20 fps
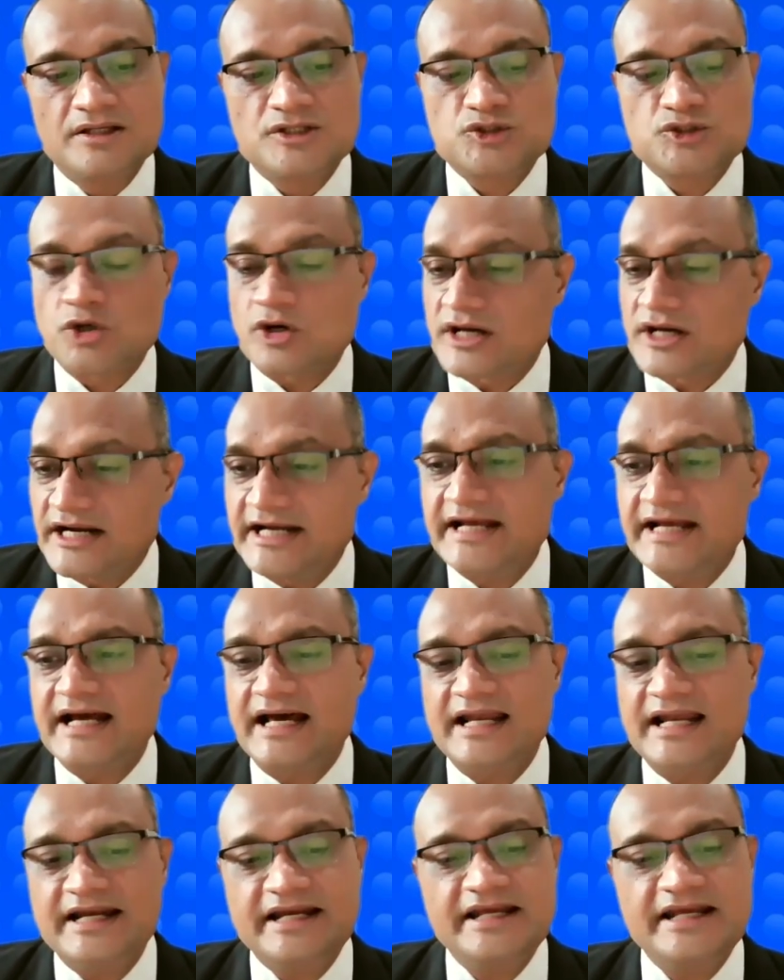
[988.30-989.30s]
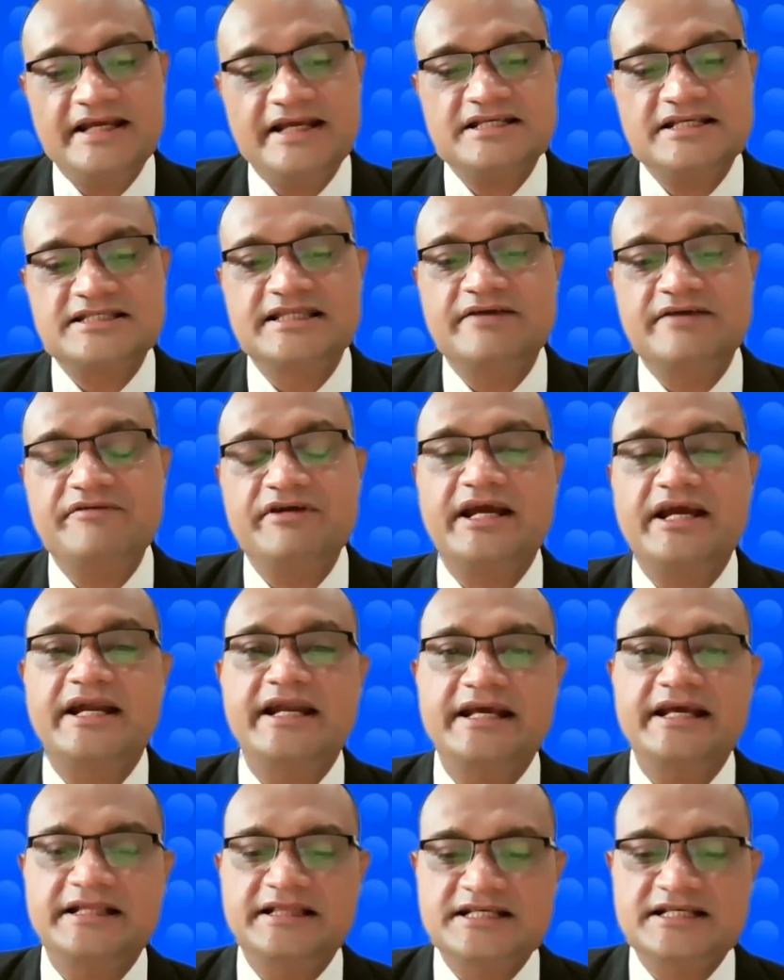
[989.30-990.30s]
So, criticality is
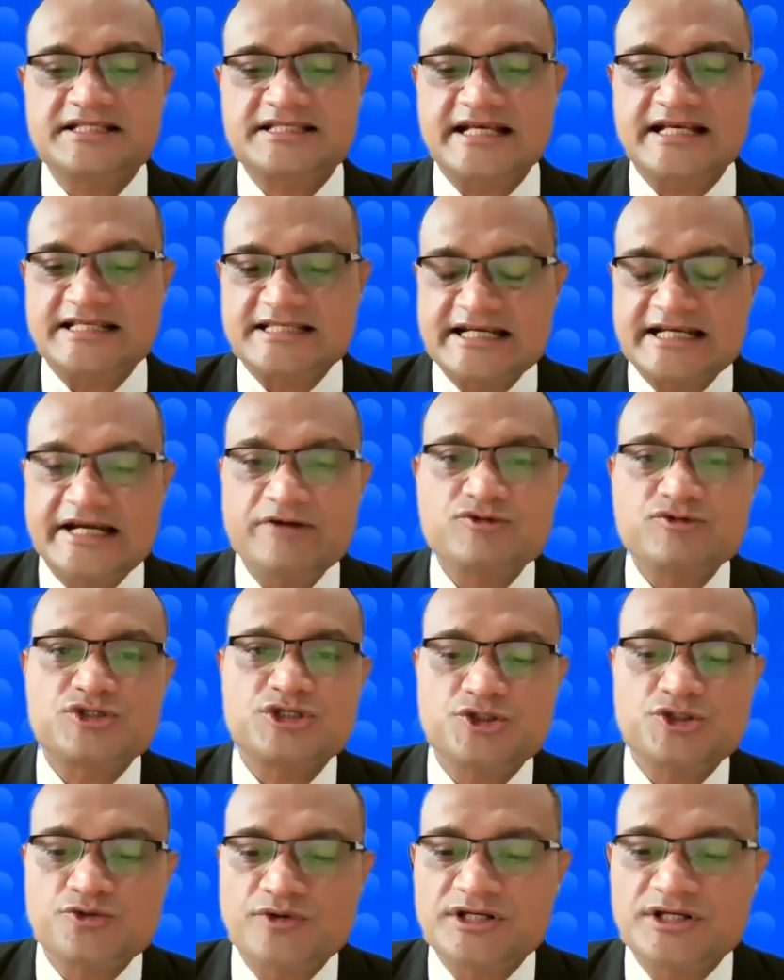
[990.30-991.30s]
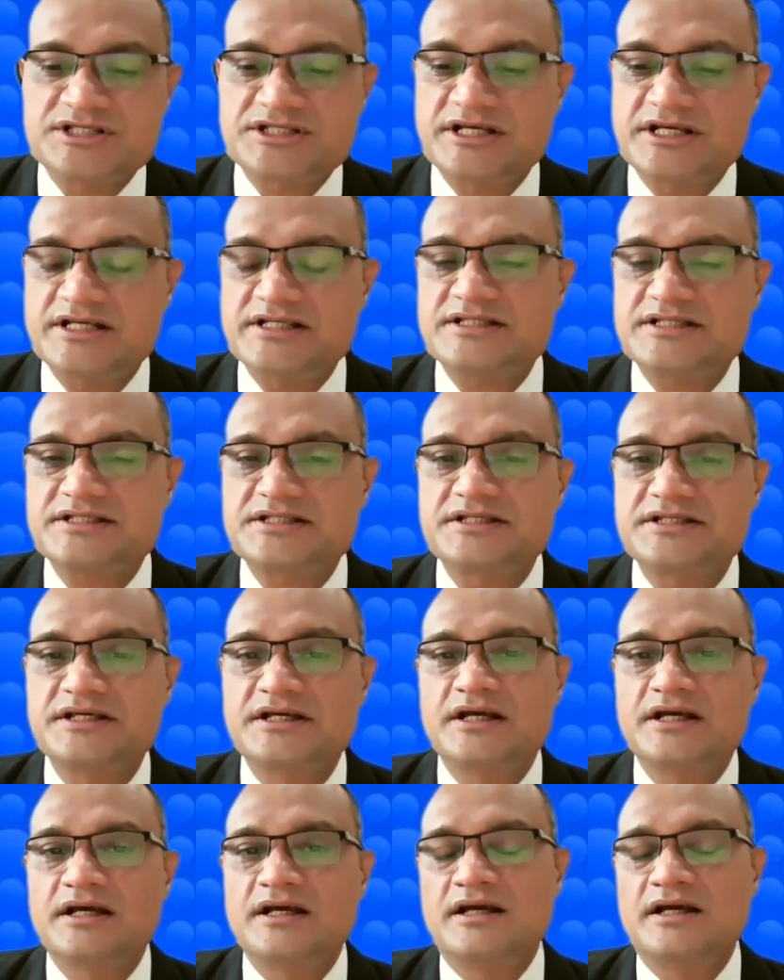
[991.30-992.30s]
navigating these sensitive
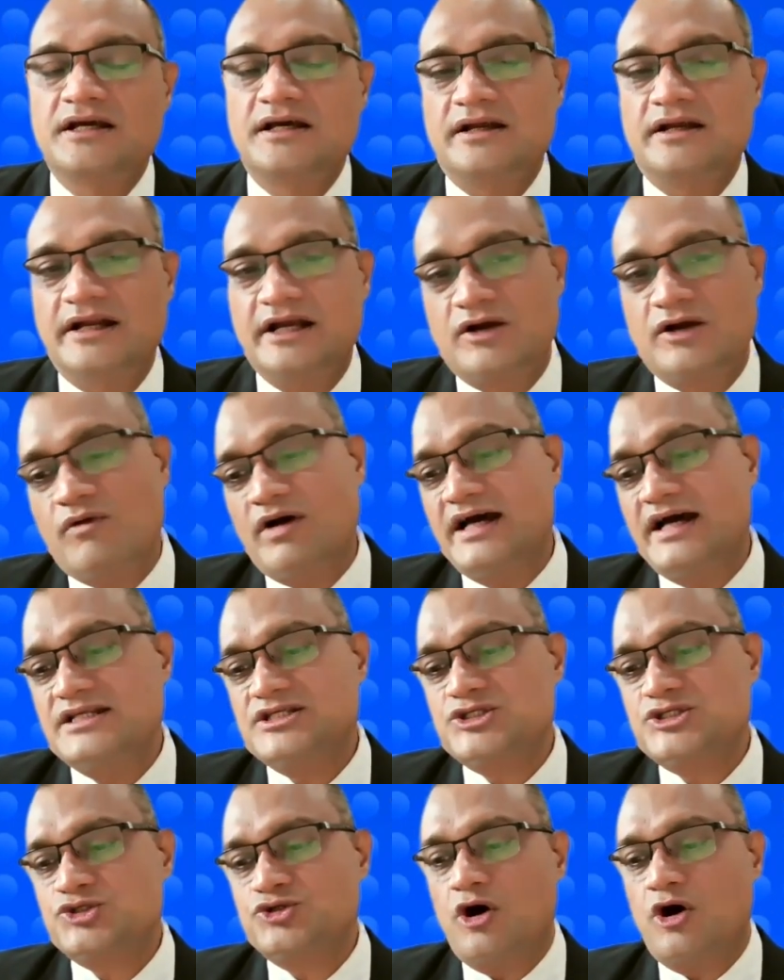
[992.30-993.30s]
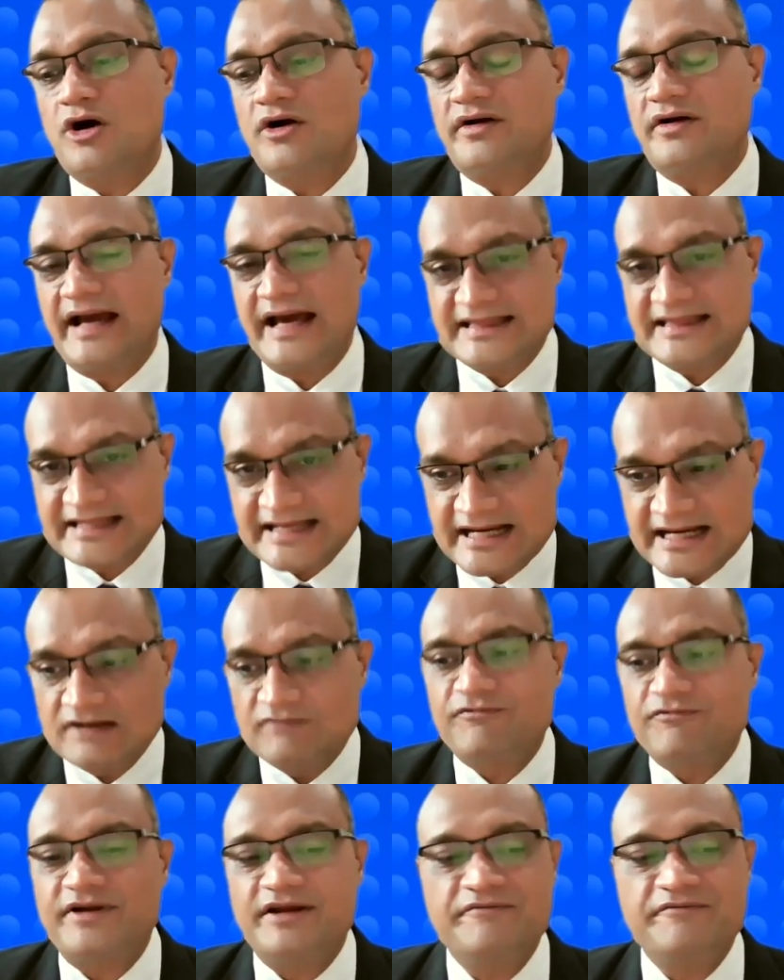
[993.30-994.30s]
situations requires strong
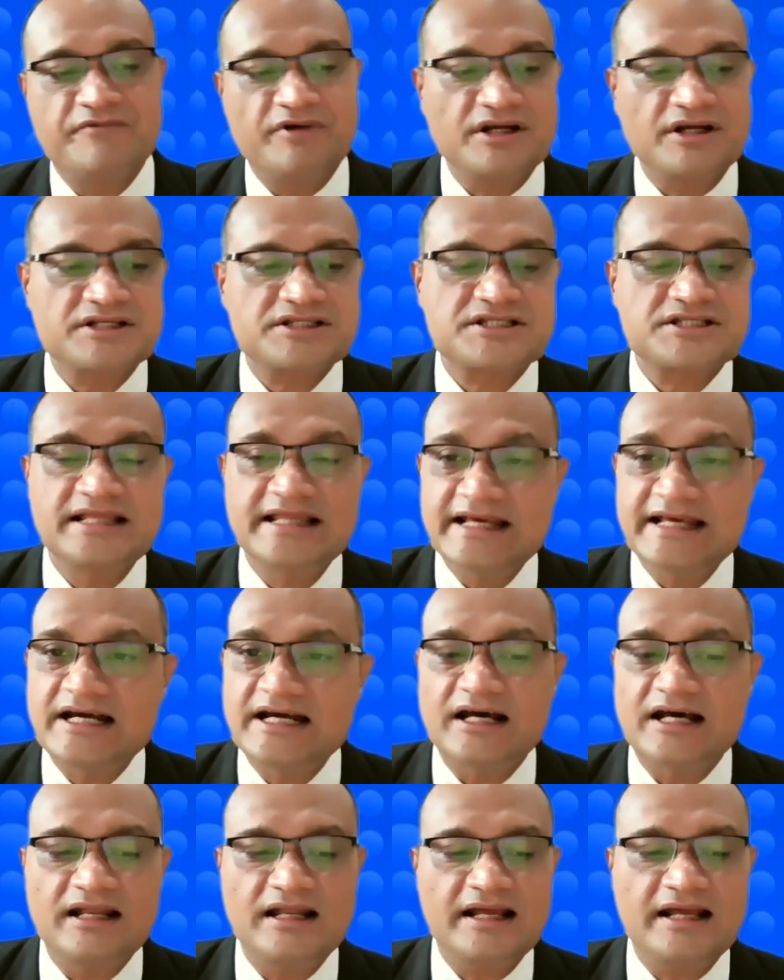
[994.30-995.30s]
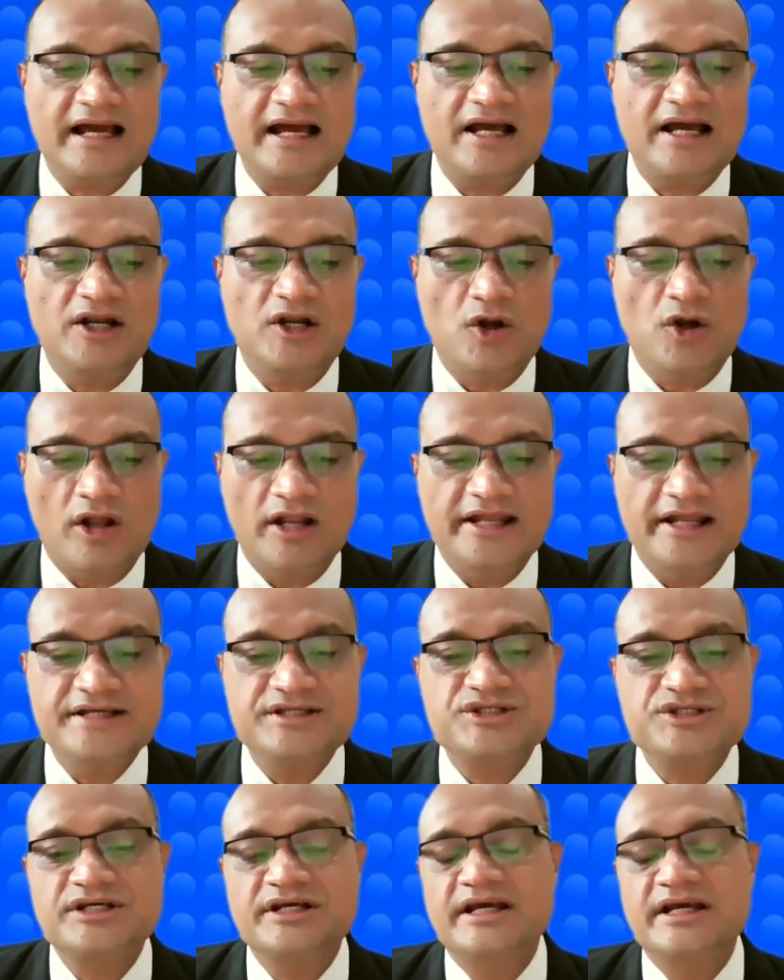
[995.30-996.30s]
ethical frameworks, legal
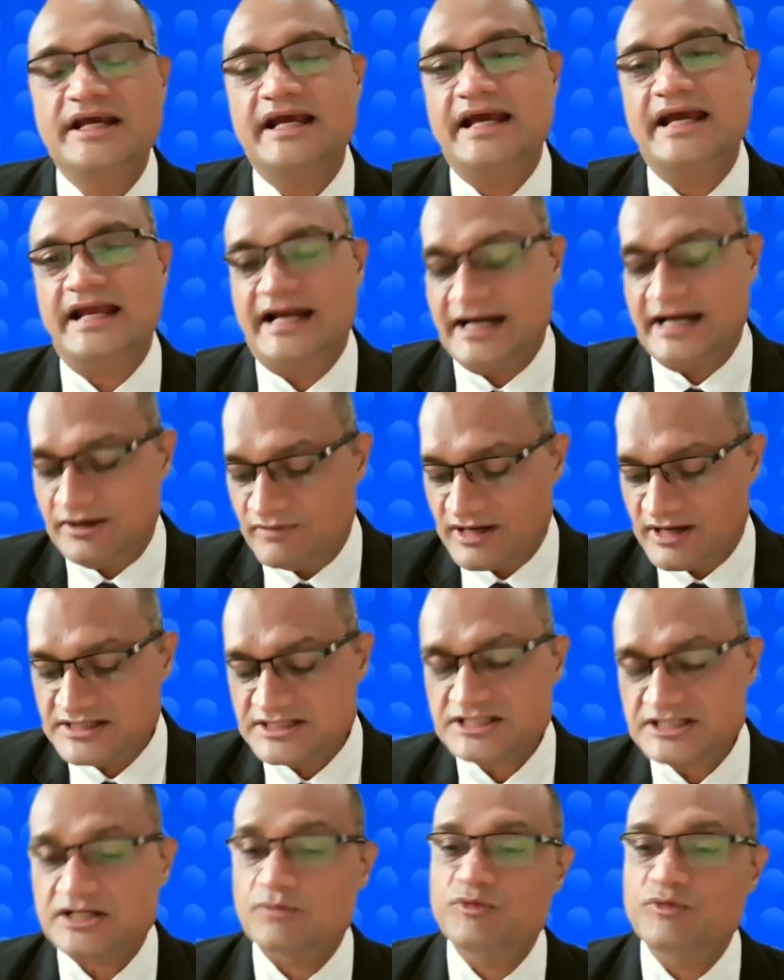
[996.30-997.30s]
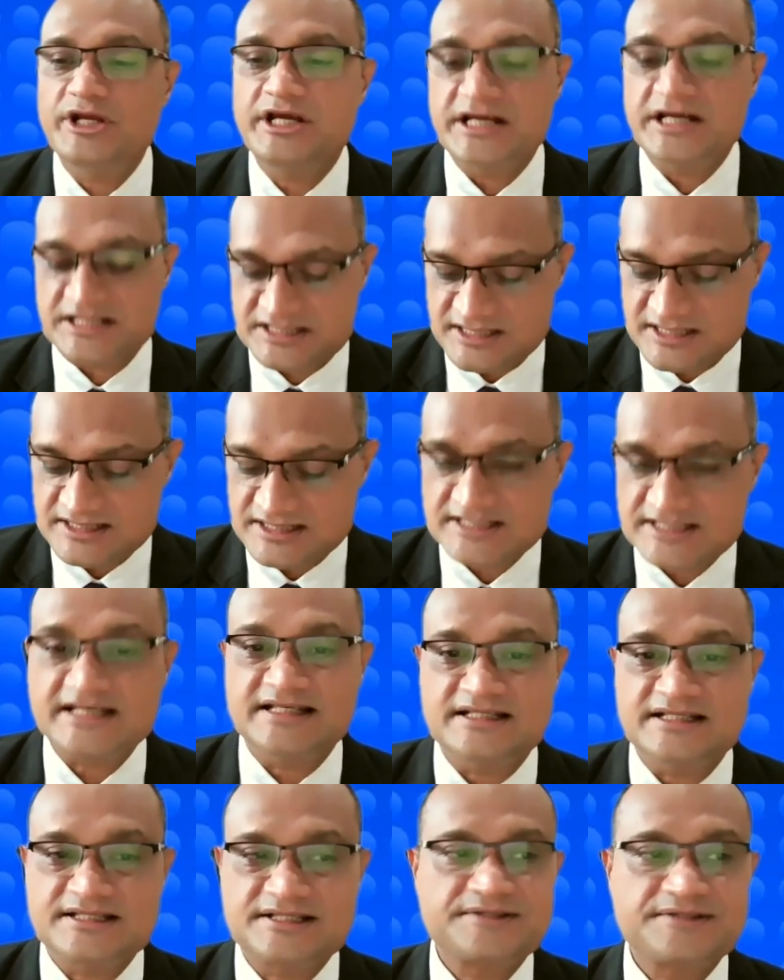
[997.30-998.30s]
knowledge, and advanced communication
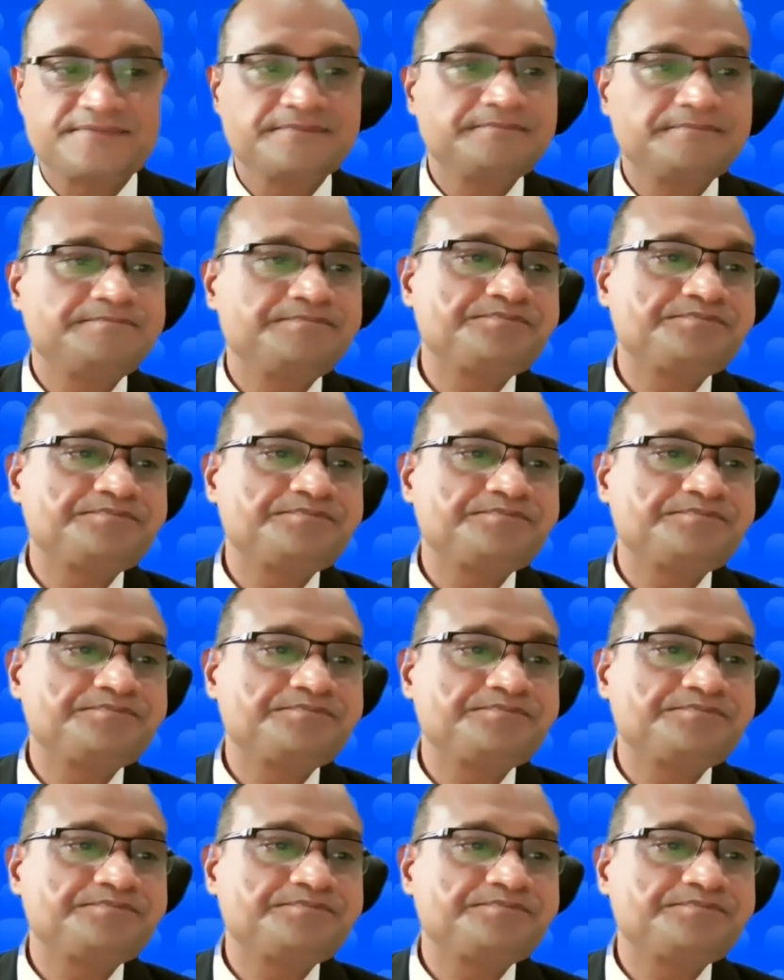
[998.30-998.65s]
skills.